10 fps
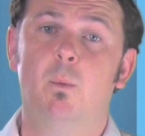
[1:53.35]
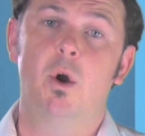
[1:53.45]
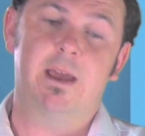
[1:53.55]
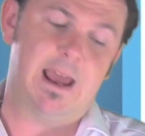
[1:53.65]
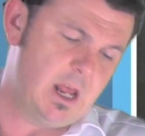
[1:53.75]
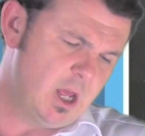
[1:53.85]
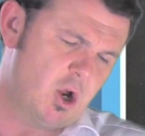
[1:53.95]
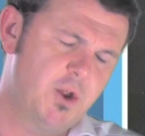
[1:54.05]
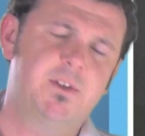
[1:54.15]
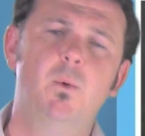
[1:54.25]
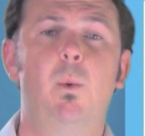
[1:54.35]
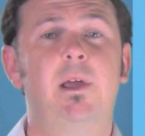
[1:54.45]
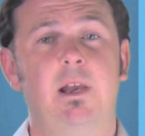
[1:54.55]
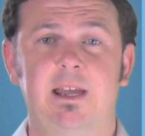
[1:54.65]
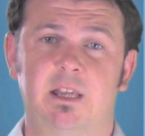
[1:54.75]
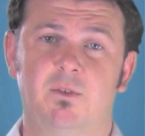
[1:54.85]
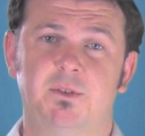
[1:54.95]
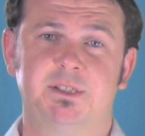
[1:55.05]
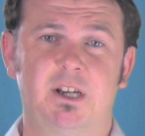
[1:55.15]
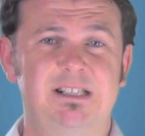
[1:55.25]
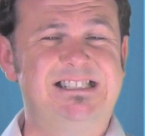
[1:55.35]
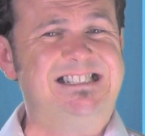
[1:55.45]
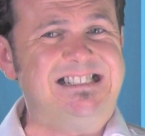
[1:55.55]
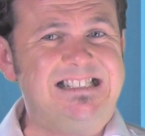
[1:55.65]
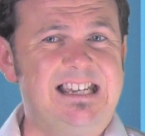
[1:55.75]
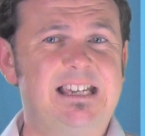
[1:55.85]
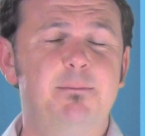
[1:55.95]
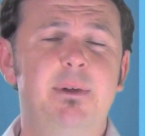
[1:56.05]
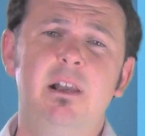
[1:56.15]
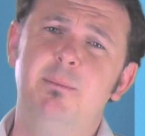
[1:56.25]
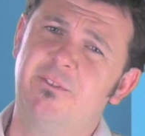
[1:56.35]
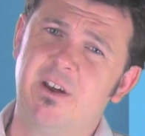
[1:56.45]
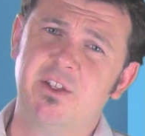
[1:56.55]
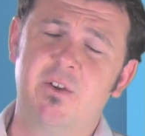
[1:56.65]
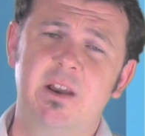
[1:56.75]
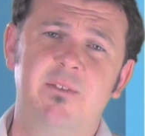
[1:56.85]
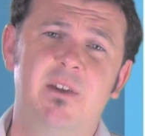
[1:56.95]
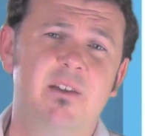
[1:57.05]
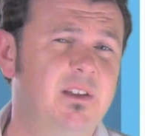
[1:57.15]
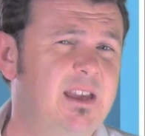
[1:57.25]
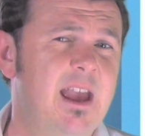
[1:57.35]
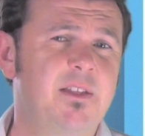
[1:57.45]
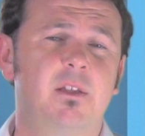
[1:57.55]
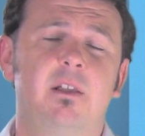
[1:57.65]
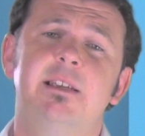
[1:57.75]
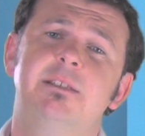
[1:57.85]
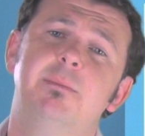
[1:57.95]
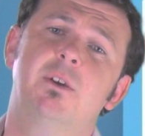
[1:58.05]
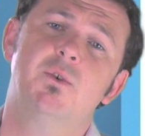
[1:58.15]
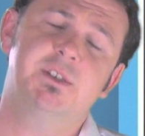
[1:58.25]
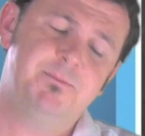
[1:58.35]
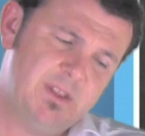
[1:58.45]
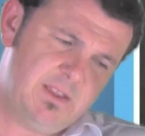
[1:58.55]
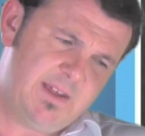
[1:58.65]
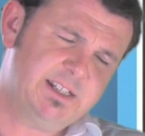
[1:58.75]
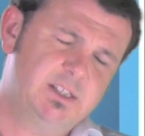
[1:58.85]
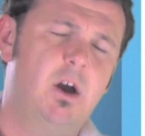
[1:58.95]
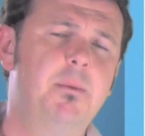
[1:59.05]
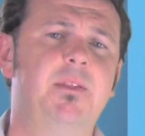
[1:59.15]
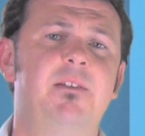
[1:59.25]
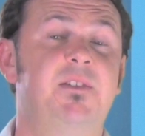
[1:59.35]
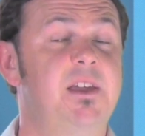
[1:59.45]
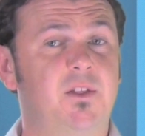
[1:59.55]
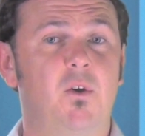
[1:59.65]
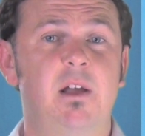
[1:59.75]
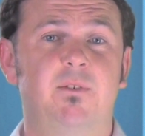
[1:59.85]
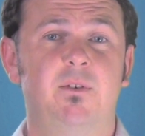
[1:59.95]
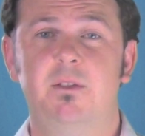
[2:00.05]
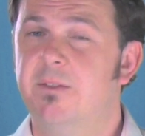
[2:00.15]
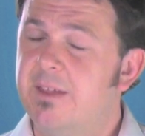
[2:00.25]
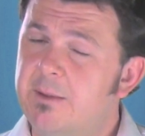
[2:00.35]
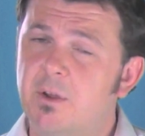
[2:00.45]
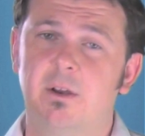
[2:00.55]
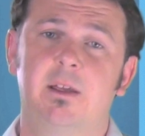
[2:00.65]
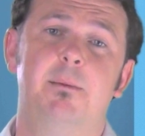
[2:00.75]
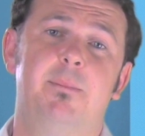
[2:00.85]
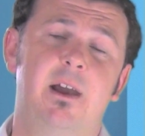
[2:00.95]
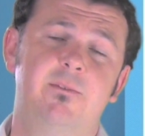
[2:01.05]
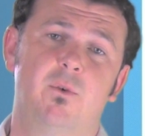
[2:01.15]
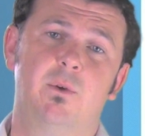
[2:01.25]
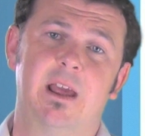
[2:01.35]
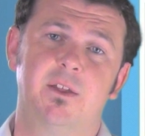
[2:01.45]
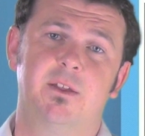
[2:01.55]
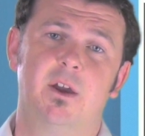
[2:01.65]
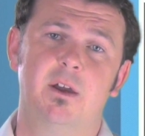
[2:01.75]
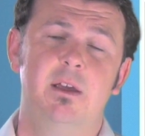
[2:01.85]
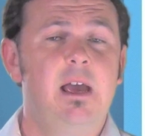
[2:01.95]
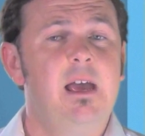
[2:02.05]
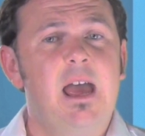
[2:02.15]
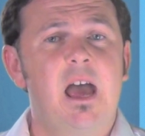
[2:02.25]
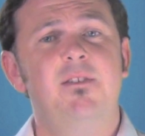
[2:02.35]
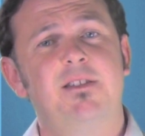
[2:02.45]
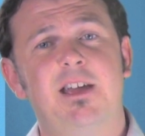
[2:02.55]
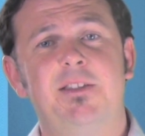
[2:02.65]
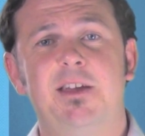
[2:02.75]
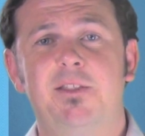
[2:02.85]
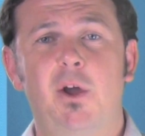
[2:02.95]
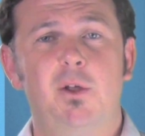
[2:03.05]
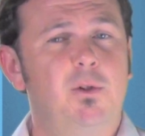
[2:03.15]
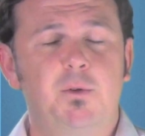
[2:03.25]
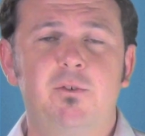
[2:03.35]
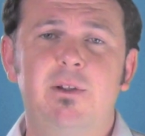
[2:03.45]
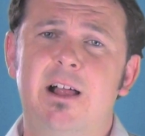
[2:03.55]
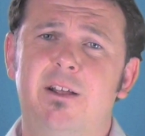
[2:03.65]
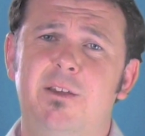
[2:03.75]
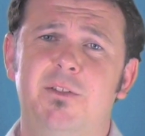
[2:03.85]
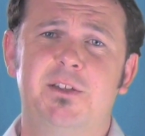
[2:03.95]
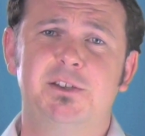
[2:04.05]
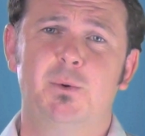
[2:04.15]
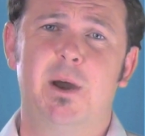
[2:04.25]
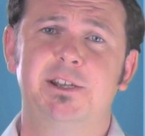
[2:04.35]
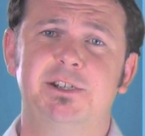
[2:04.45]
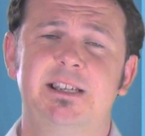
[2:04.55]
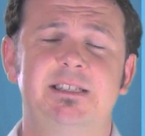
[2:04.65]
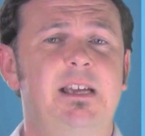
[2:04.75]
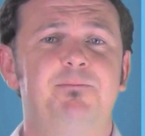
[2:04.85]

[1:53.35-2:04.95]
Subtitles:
work at constant weekly intervals, so it can be a little bit frustrating if you have to cancel a lesson because that's time that they've set aside for you that they're not going to get paid for now. So, having said that though, look, the reality of the situation is